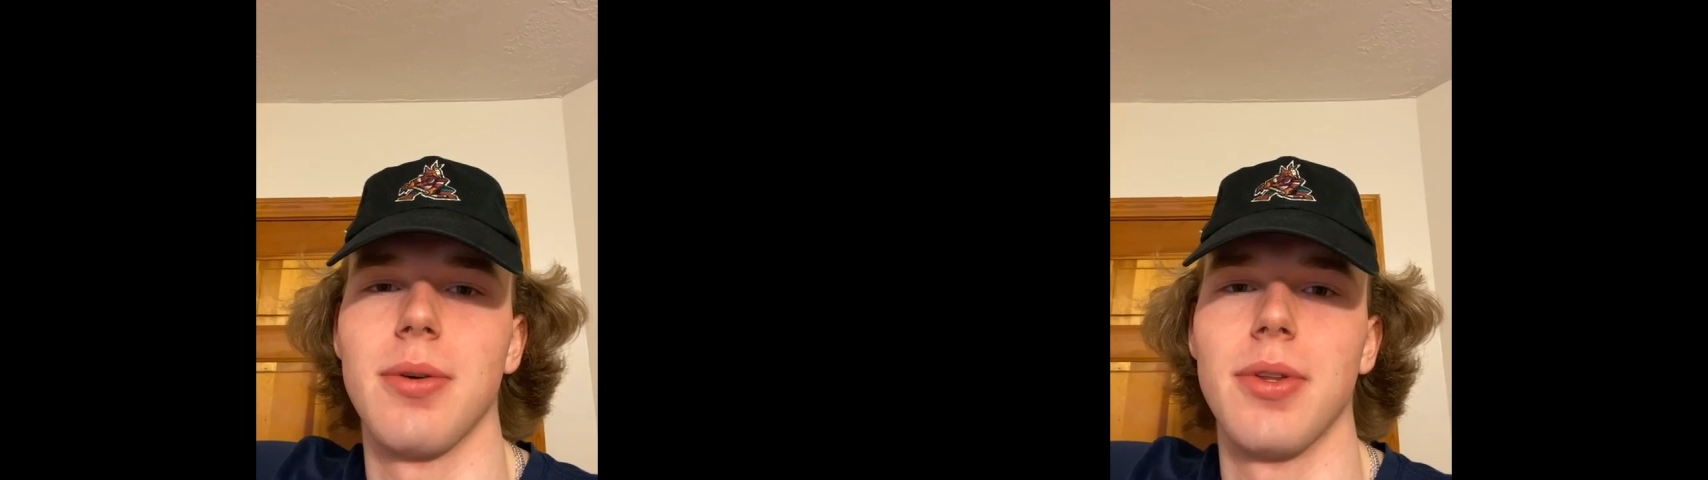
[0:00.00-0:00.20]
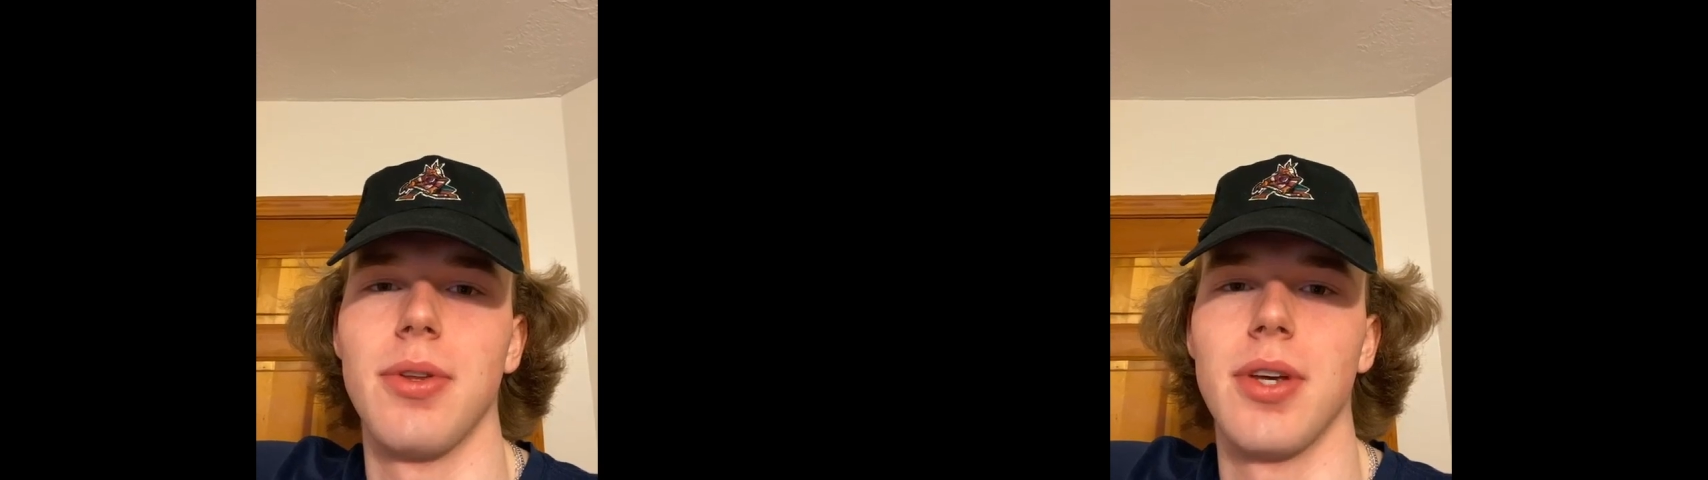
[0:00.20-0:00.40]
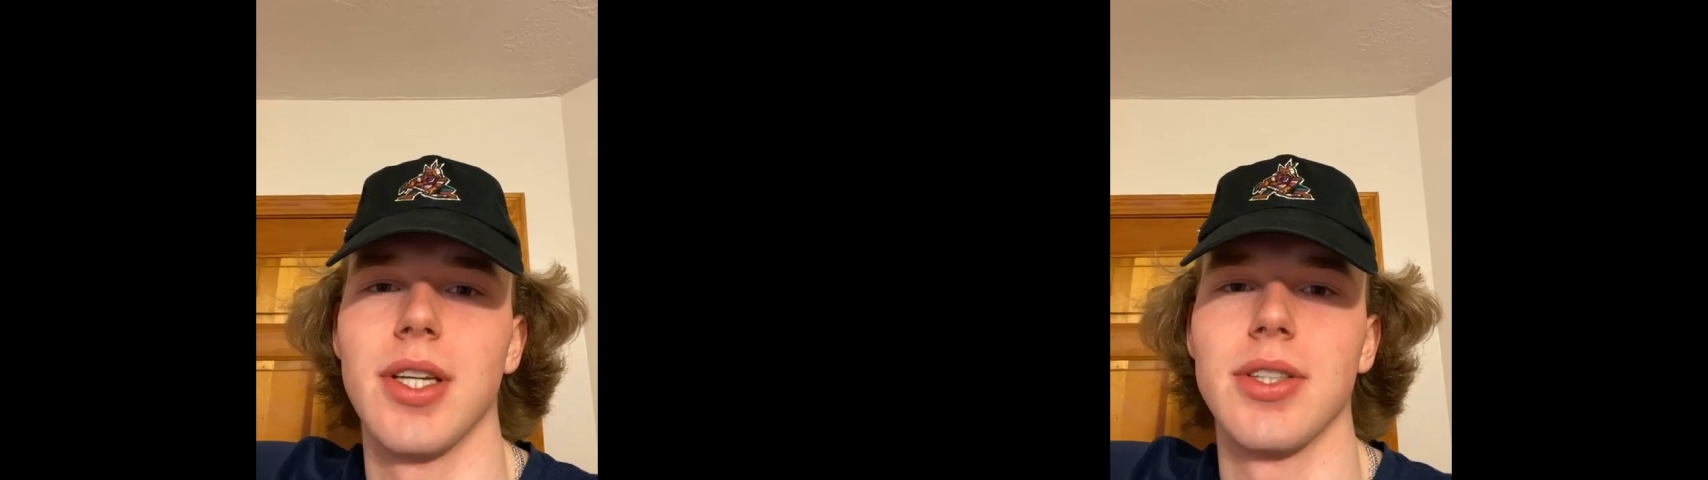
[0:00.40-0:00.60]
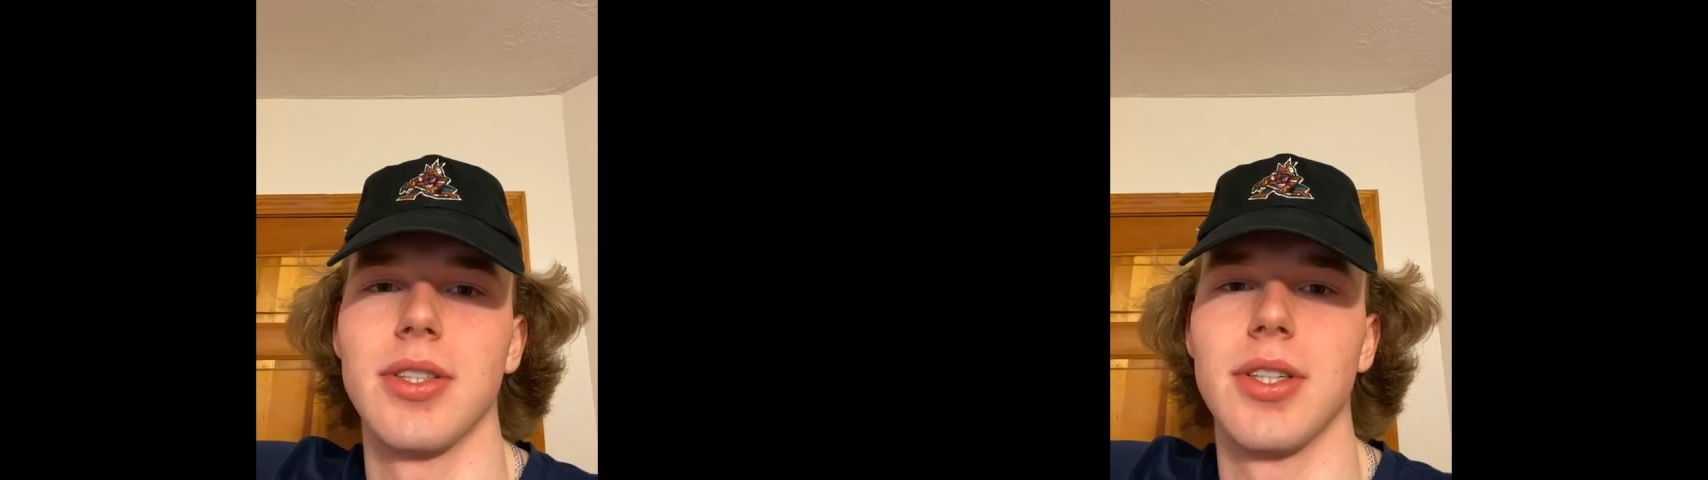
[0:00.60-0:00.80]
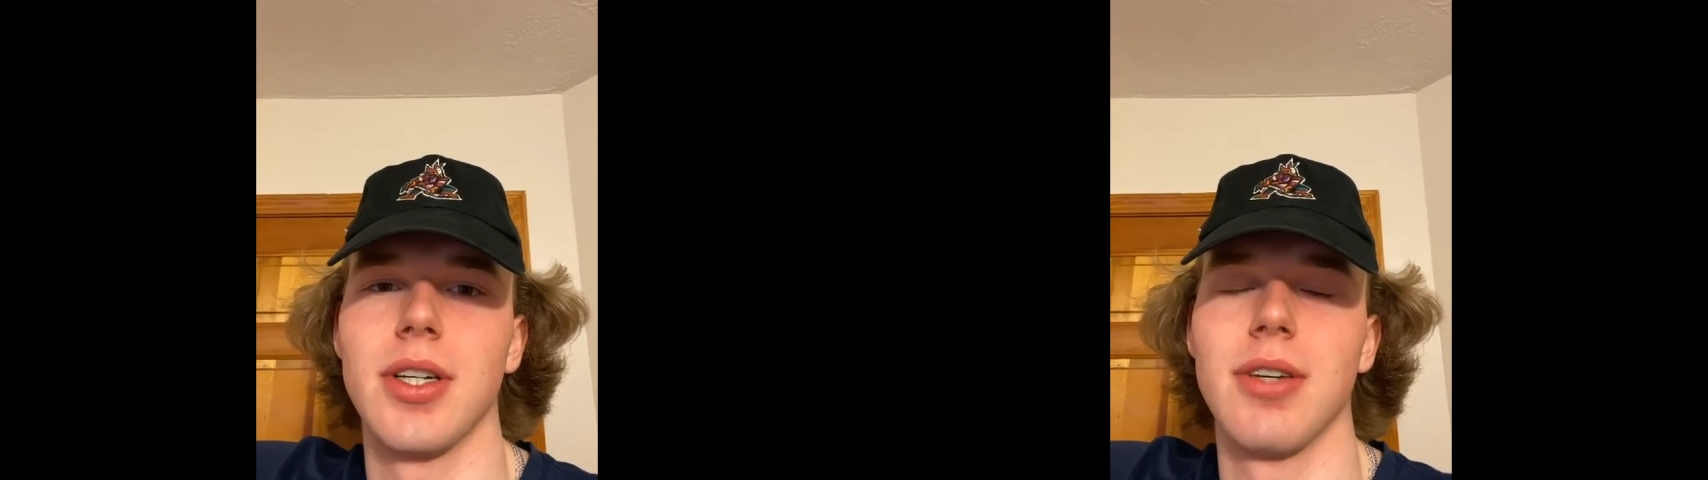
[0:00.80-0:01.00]
with you guys
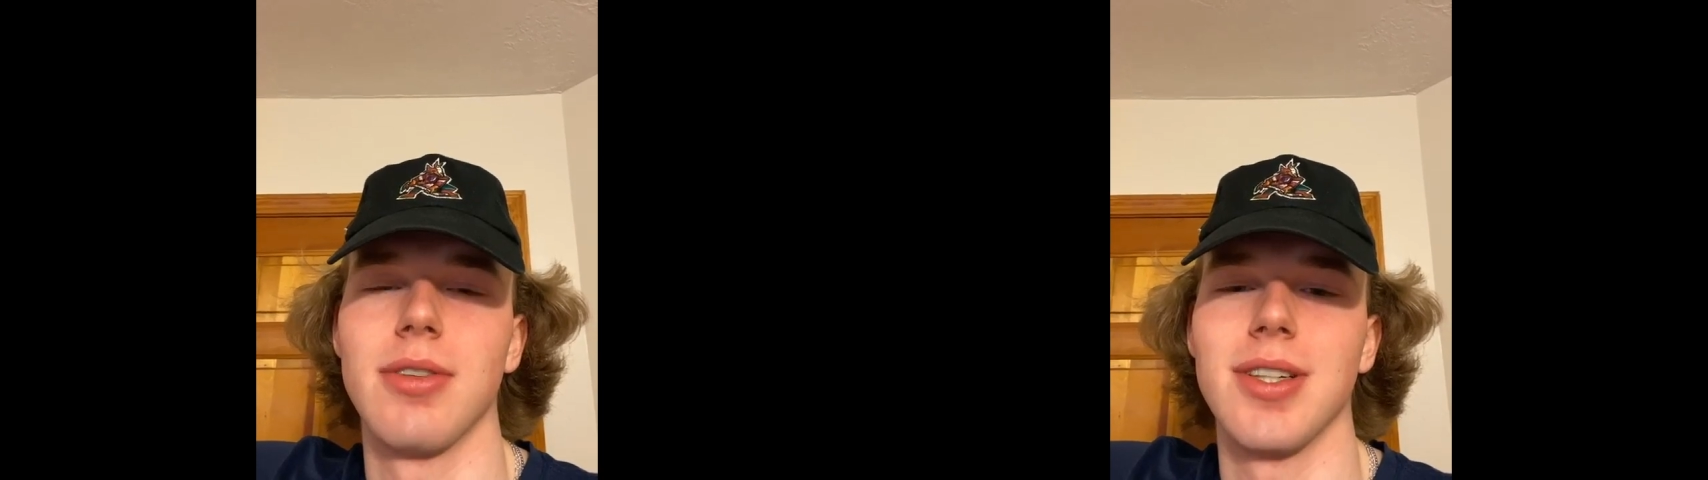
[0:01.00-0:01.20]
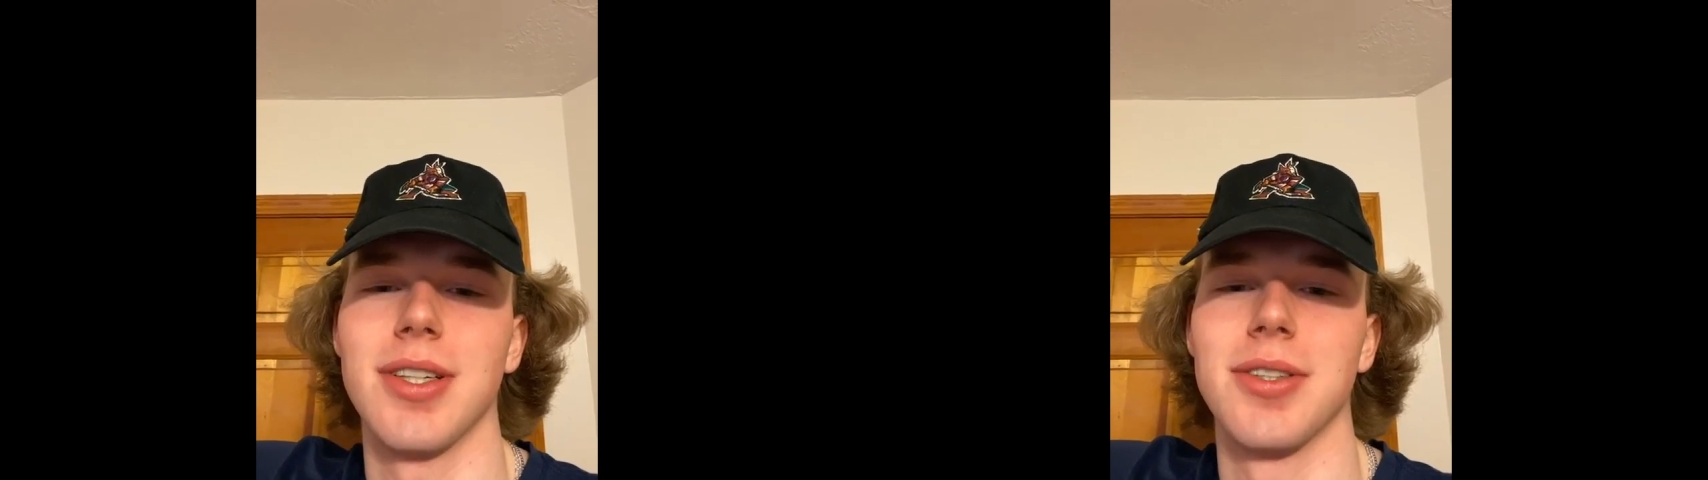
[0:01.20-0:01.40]
this year. I've really